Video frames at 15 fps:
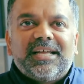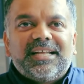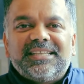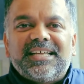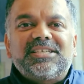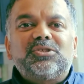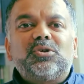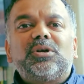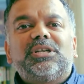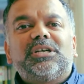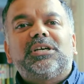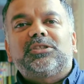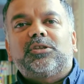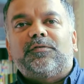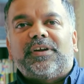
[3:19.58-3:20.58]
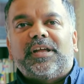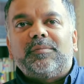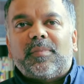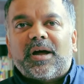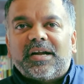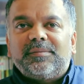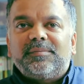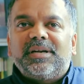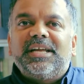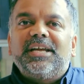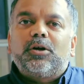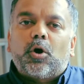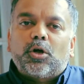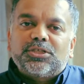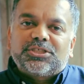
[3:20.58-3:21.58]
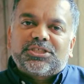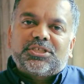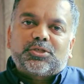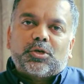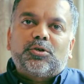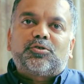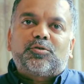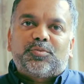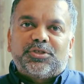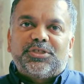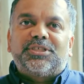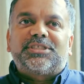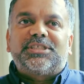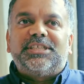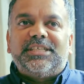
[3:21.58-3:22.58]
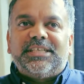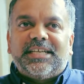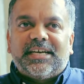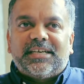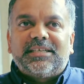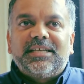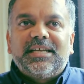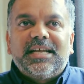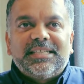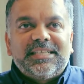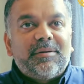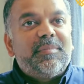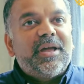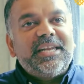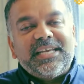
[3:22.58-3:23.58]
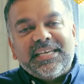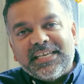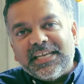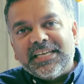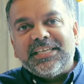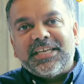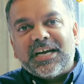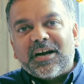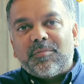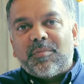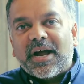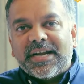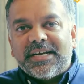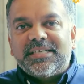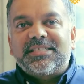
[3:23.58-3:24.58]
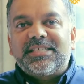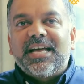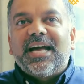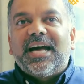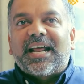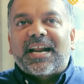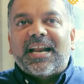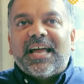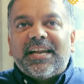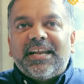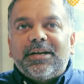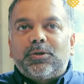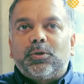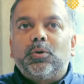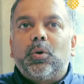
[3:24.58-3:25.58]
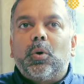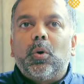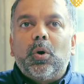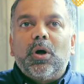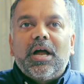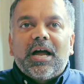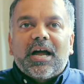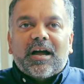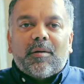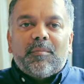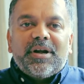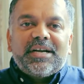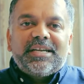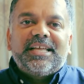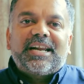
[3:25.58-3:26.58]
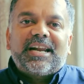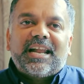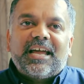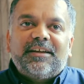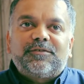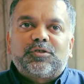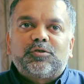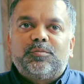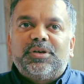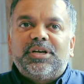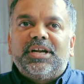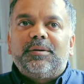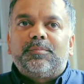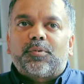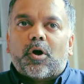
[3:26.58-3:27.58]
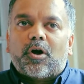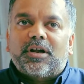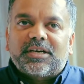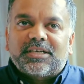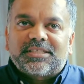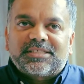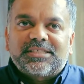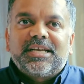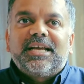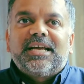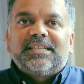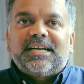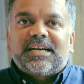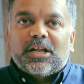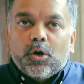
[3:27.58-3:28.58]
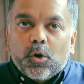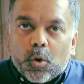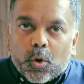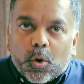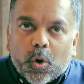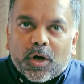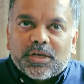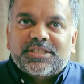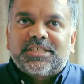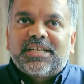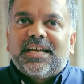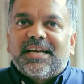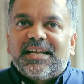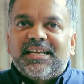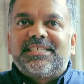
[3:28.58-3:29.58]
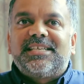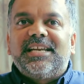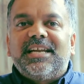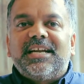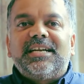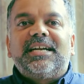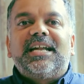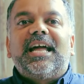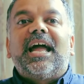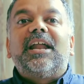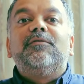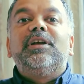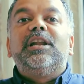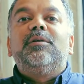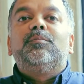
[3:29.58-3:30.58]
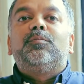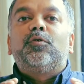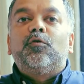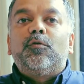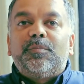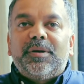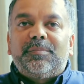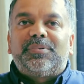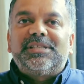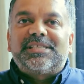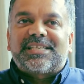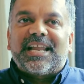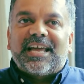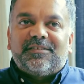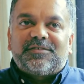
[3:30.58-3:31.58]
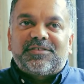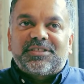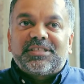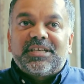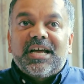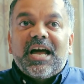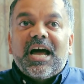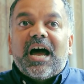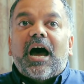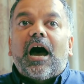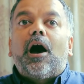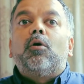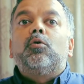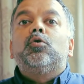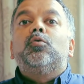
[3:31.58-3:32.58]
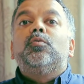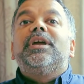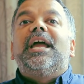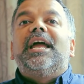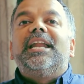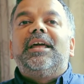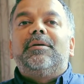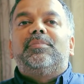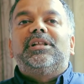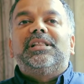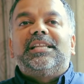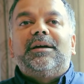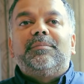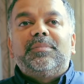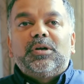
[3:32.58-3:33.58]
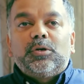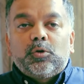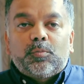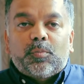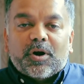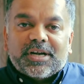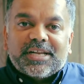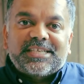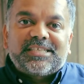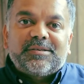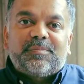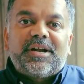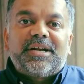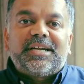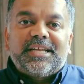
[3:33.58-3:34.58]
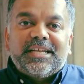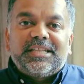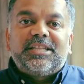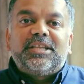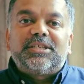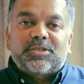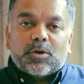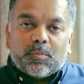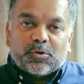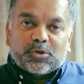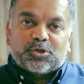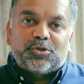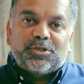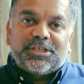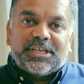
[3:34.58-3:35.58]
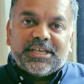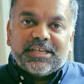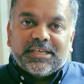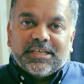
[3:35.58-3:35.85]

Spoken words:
There's no dearth of environmentally conscious entrepreneurs in India. There are many keen young minds raring to go, commit their lives to building products that are low cost, resilient, and will improve people's lives. How do we enable them to participate in this opportunity?